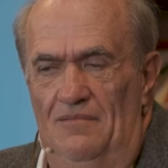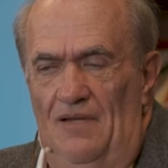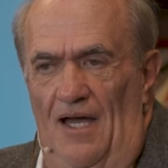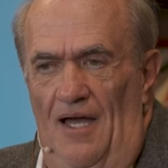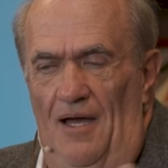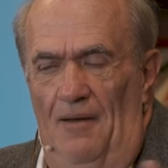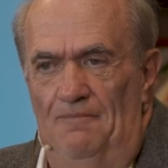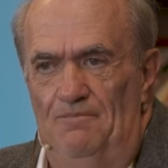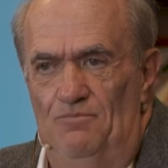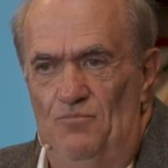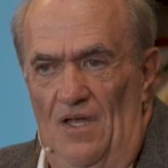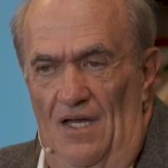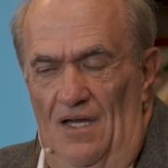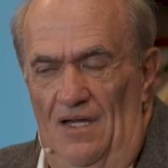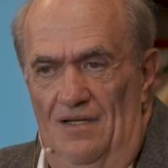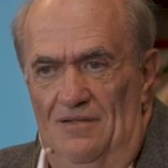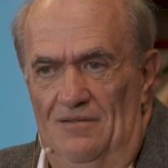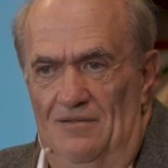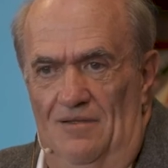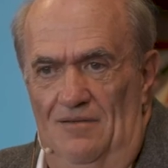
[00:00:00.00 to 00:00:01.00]
um,
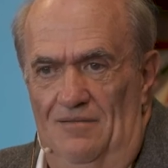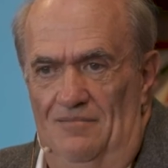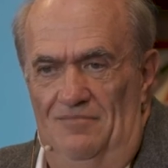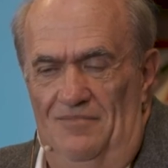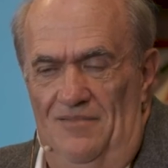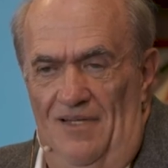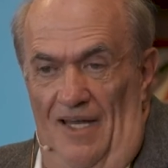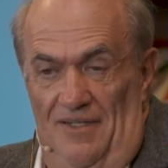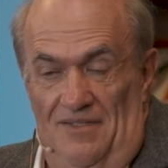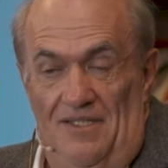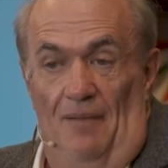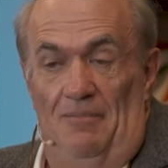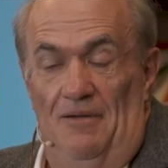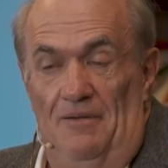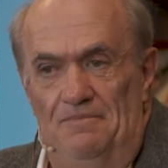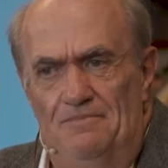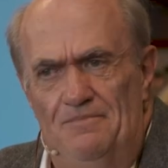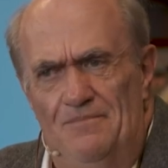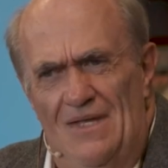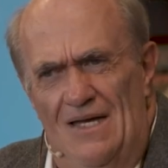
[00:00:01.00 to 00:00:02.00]
in Dublin.
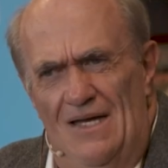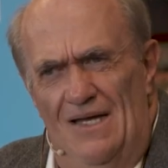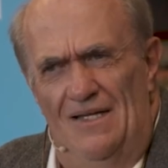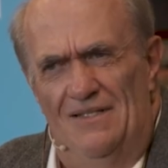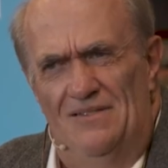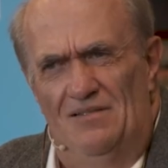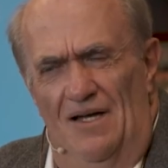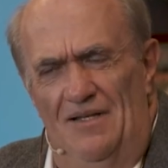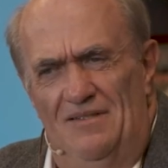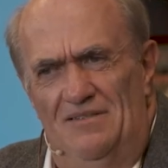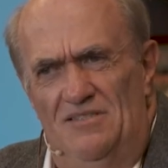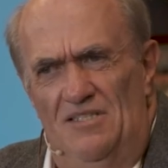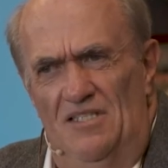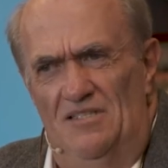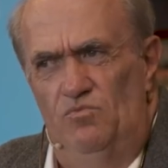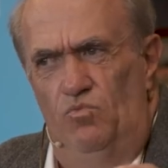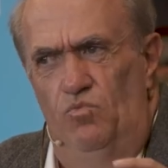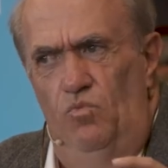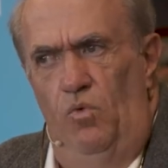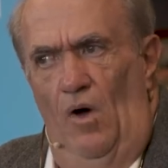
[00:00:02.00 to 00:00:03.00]
So I
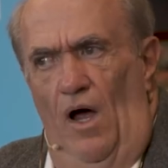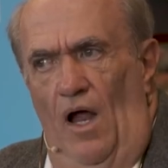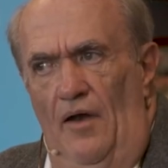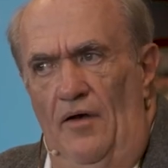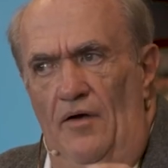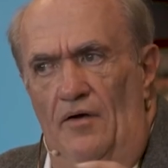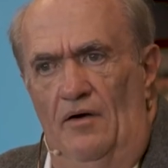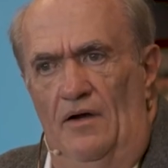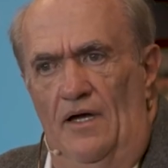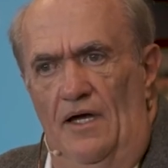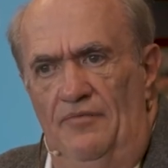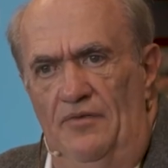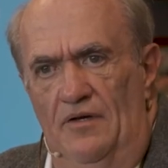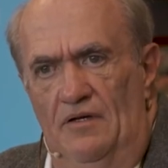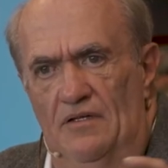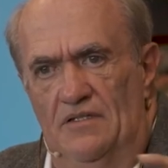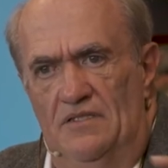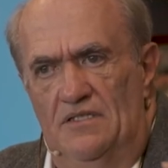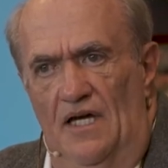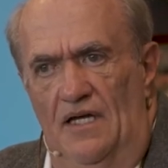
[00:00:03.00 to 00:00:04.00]
just wonder if you
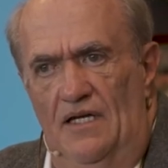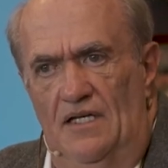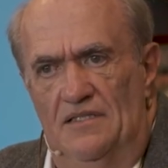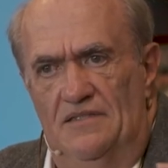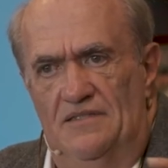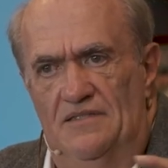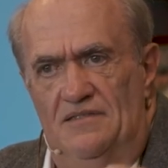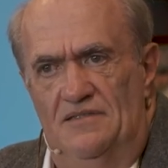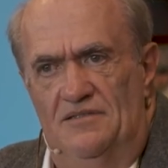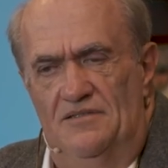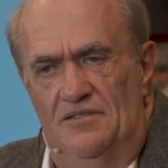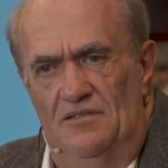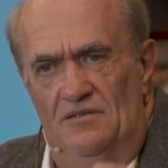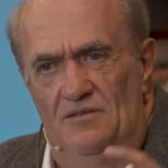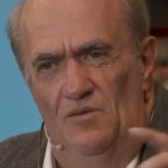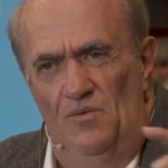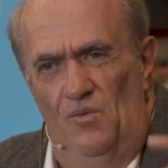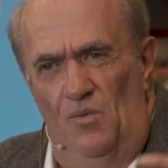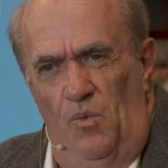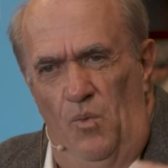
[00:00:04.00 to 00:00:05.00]
could take us
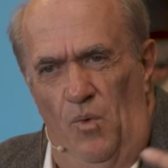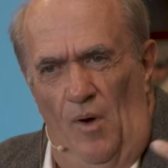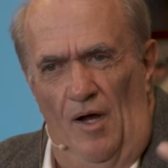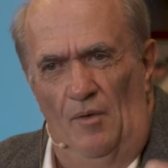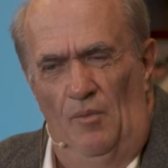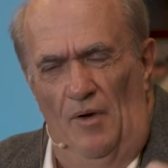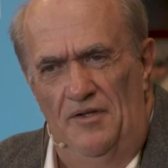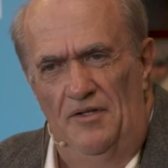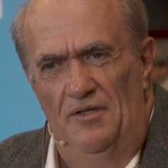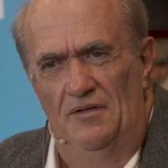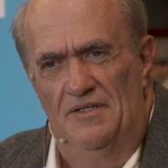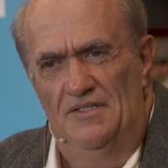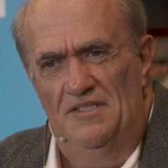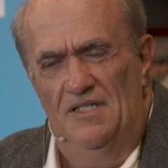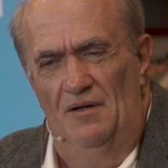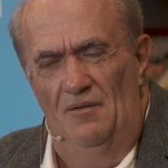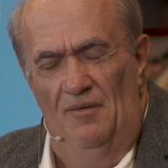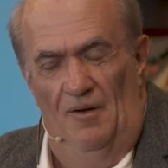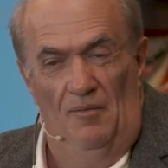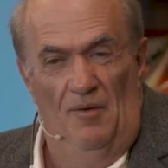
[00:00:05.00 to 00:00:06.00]
through what, what your,
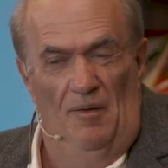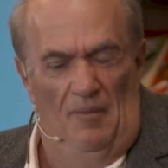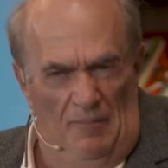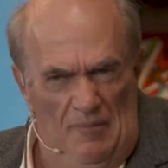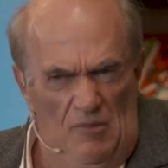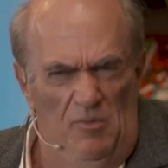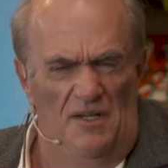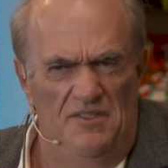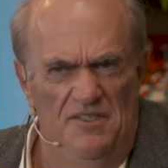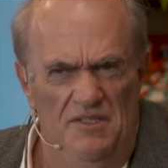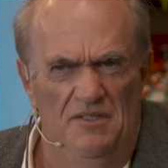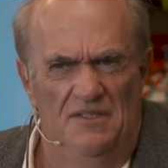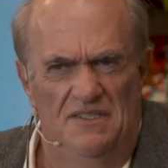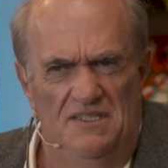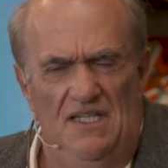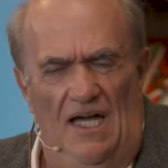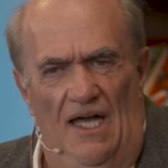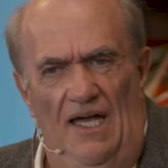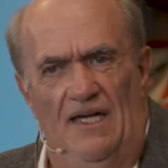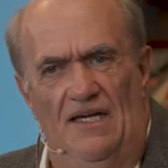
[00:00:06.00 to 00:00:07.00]
I mean, what's your
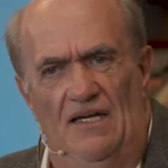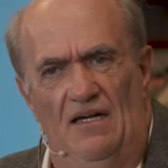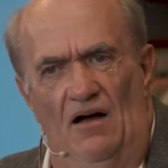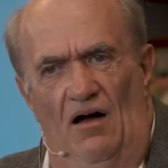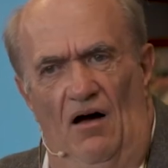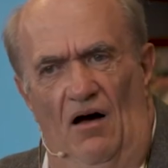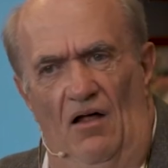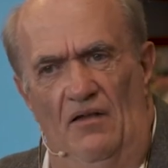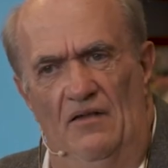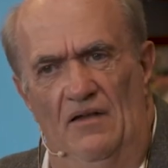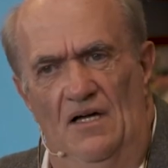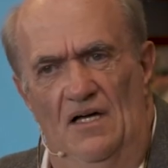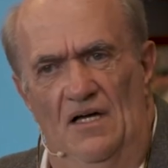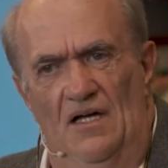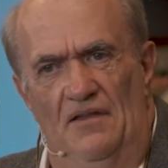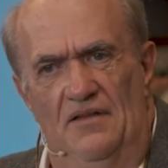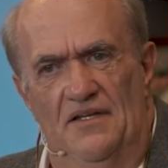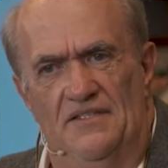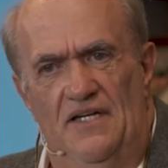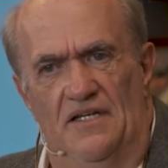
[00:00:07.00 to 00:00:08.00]
take on
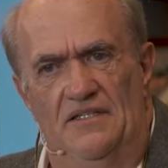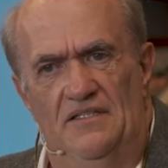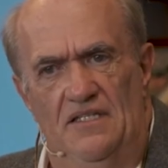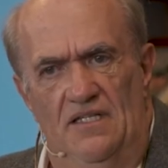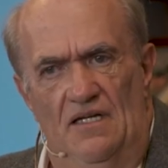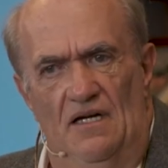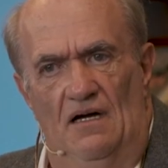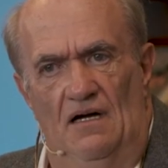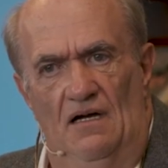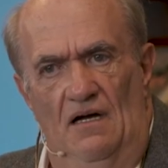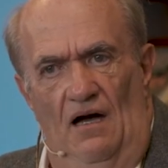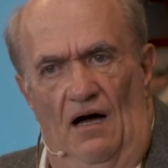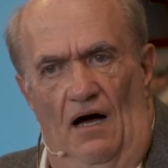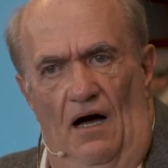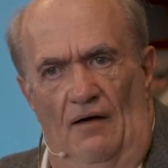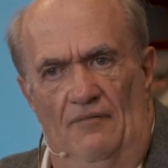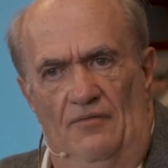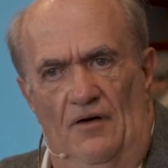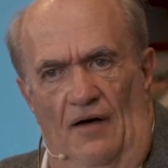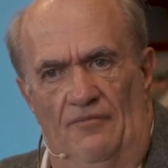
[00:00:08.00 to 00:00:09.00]
this idea
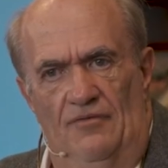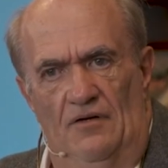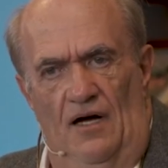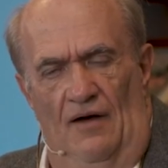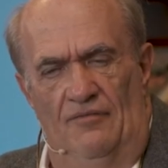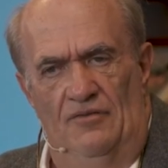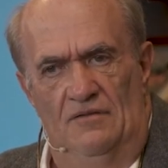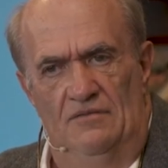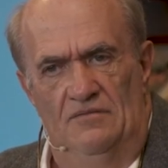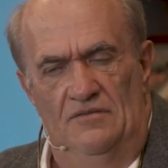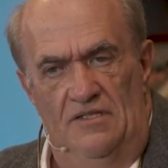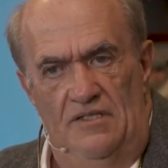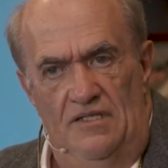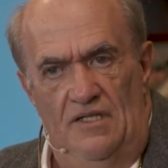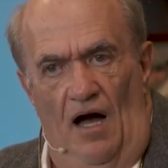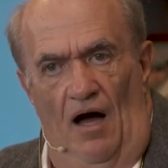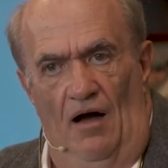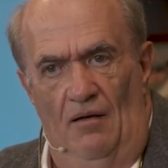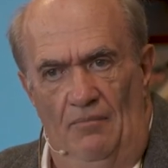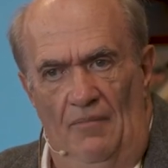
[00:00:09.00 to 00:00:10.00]
of, of, of a
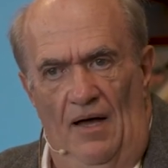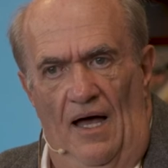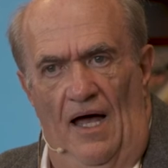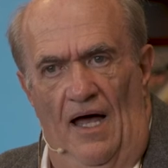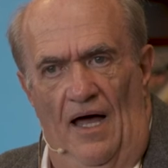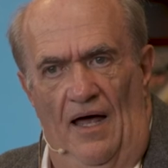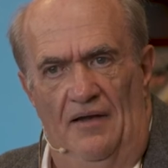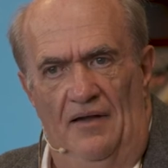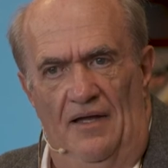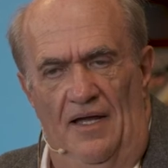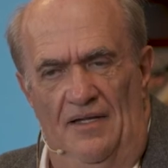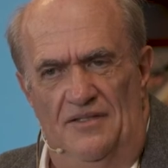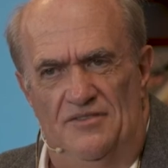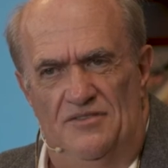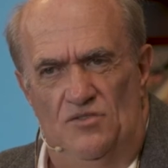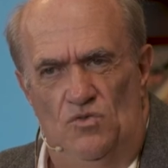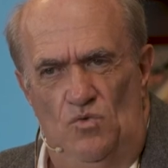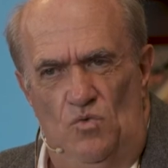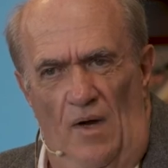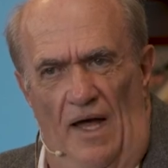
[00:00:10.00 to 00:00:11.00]
young man in his
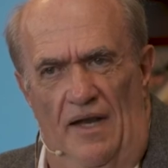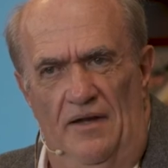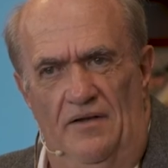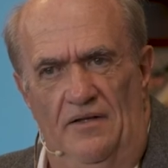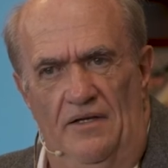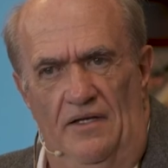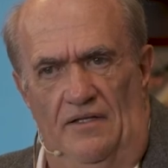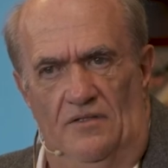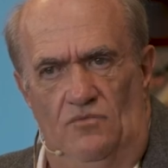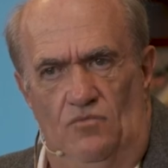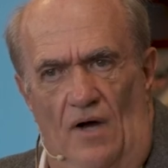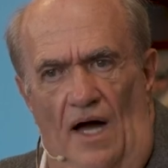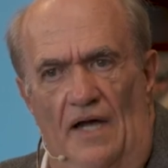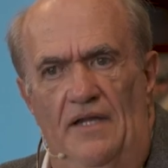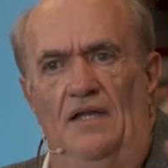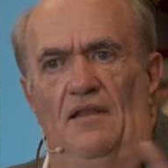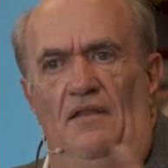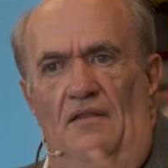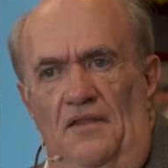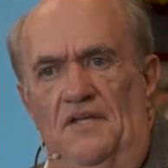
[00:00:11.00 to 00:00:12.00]
20s
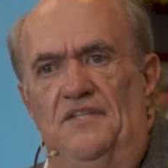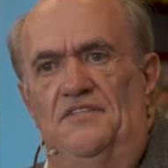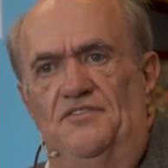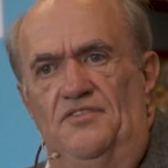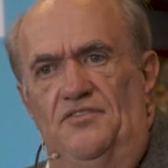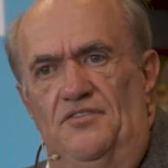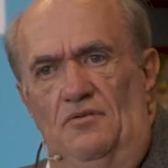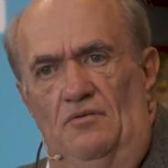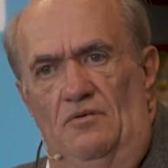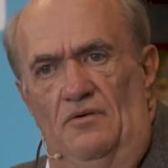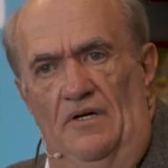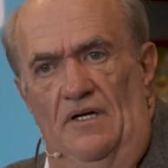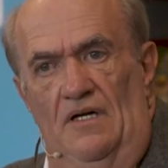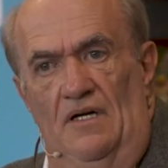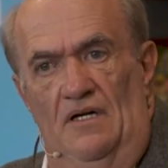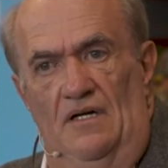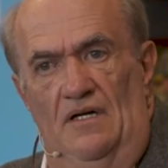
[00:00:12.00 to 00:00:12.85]
writing this story?